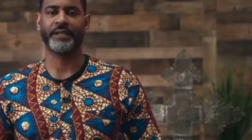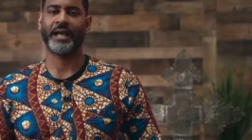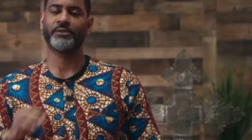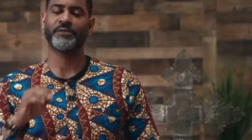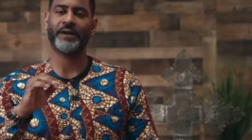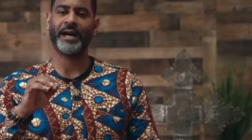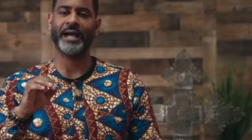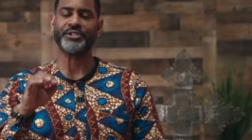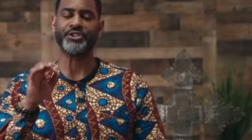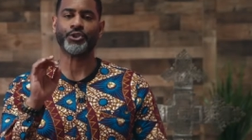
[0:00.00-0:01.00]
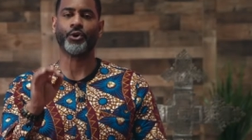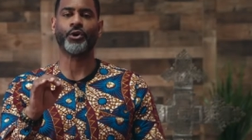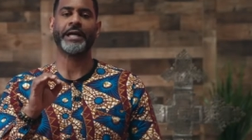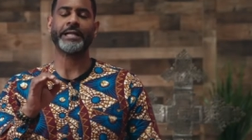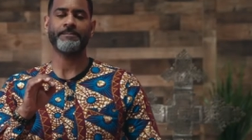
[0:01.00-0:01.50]
that I will find
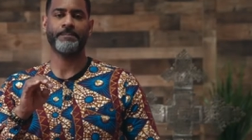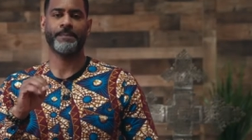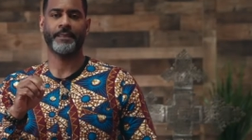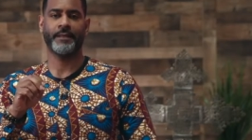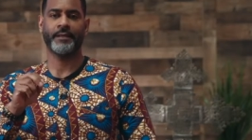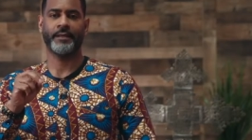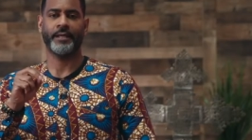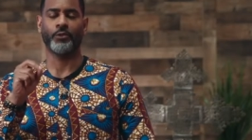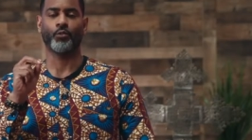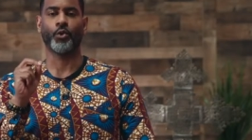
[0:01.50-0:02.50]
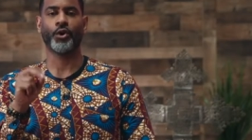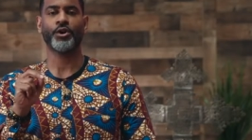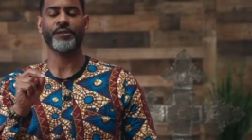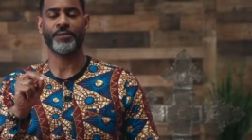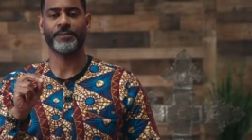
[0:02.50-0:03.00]
joy and
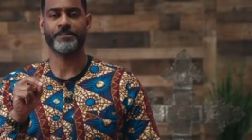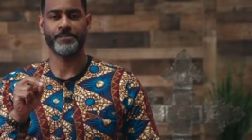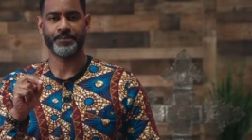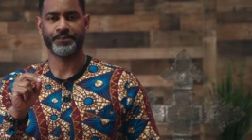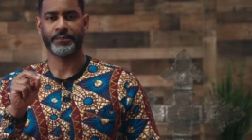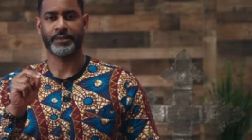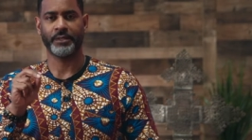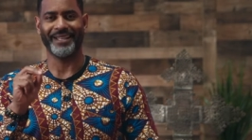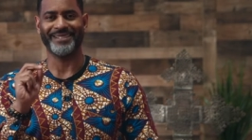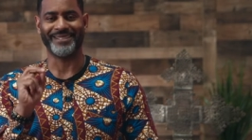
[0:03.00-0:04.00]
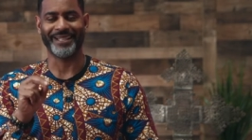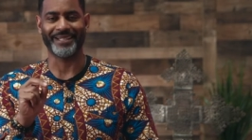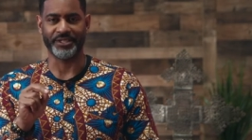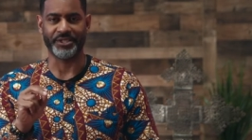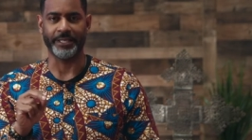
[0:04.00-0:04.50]
worth and
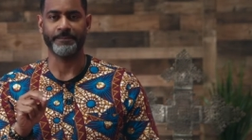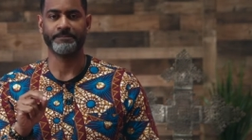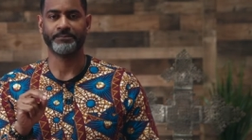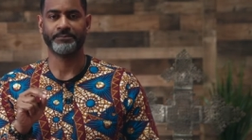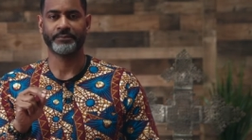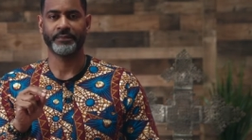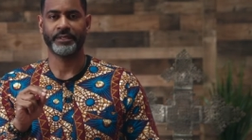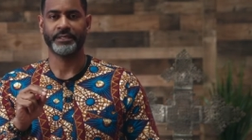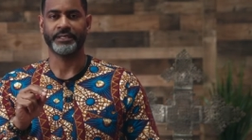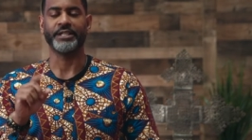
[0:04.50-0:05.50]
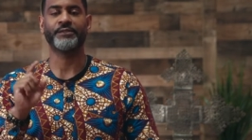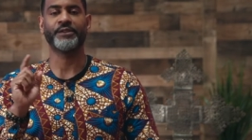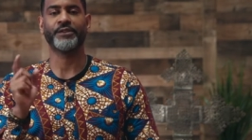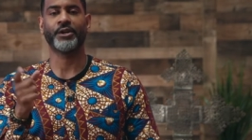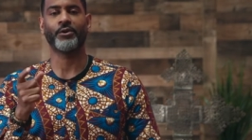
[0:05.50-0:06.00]
dignity,
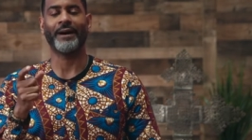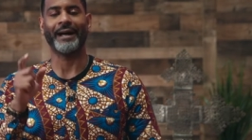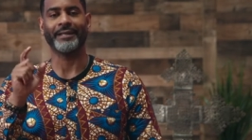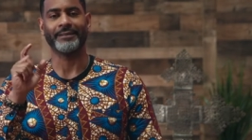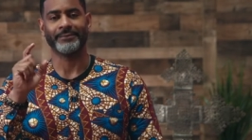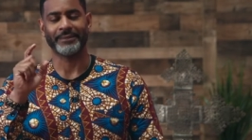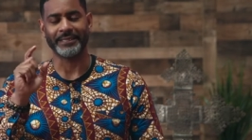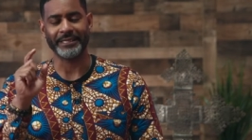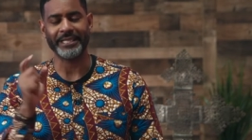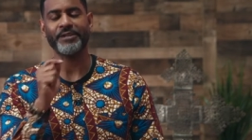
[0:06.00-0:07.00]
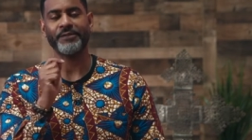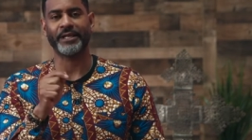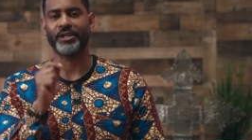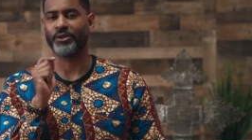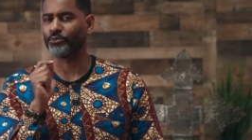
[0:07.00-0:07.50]
even though I live in
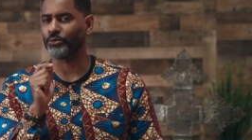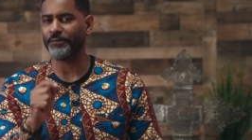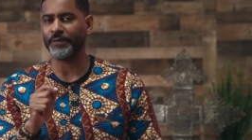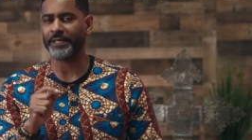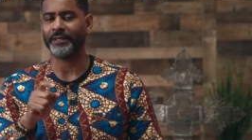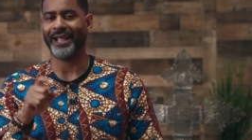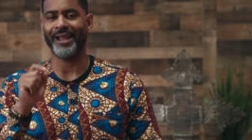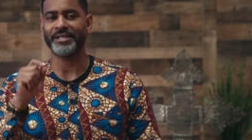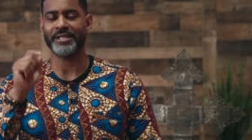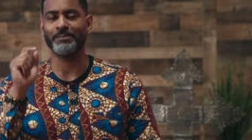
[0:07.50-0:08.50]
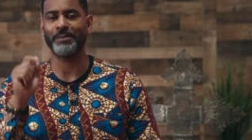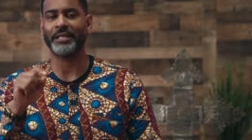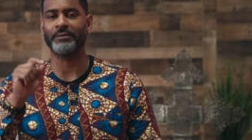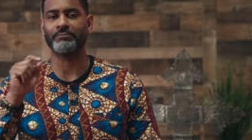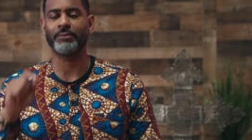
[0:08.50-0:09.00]
a horrific
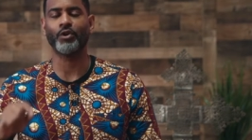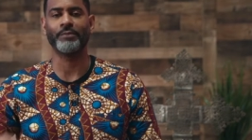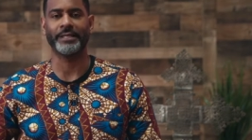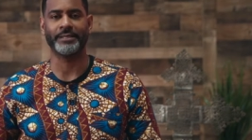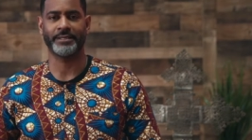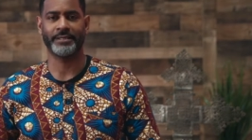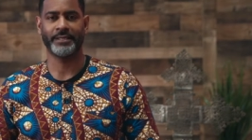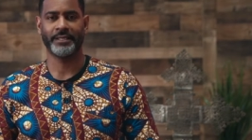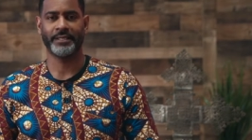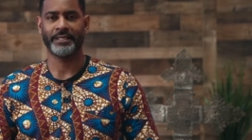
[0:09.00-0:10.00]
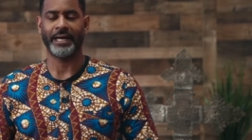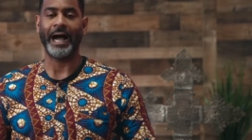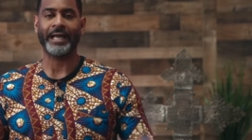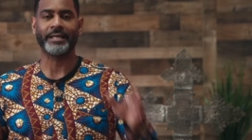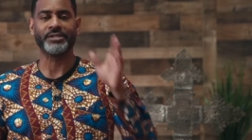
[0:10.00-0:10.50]
antebellum moment,
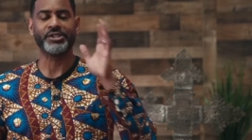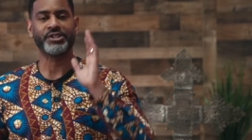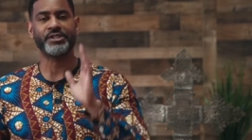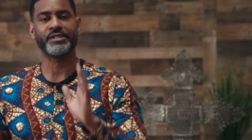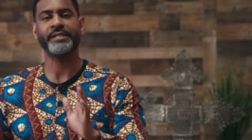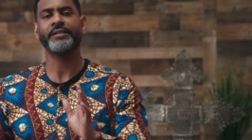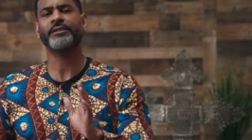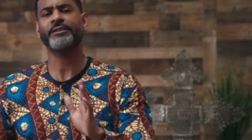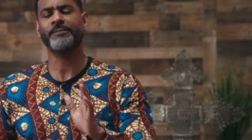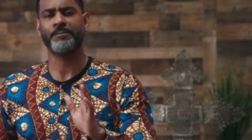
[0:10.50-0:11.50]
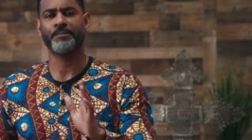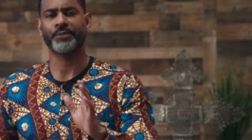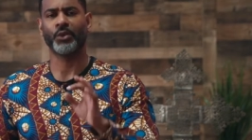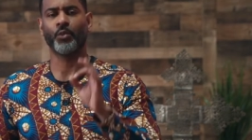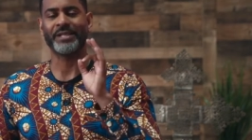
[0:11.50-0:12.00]
I can still,
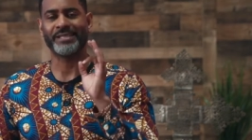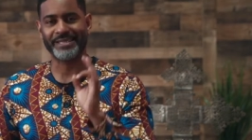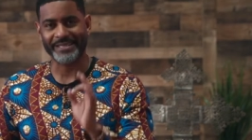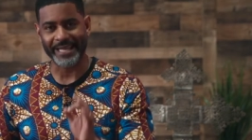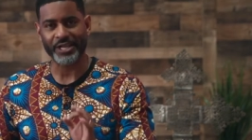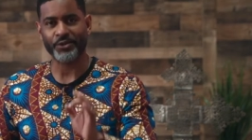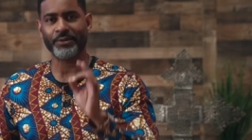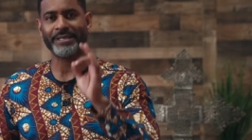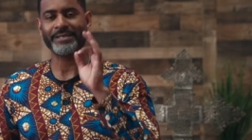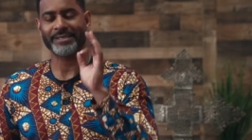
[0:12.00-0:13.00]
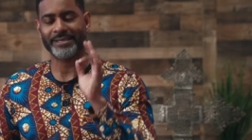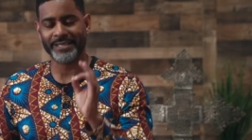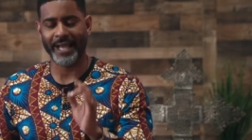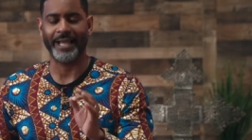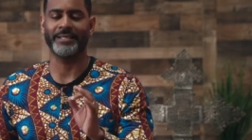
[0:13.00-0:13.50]
with sacred
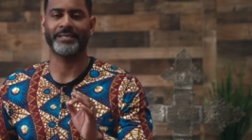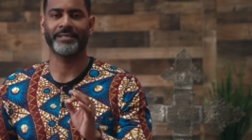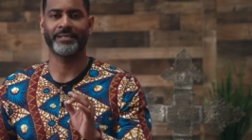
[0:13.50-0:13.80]
sight,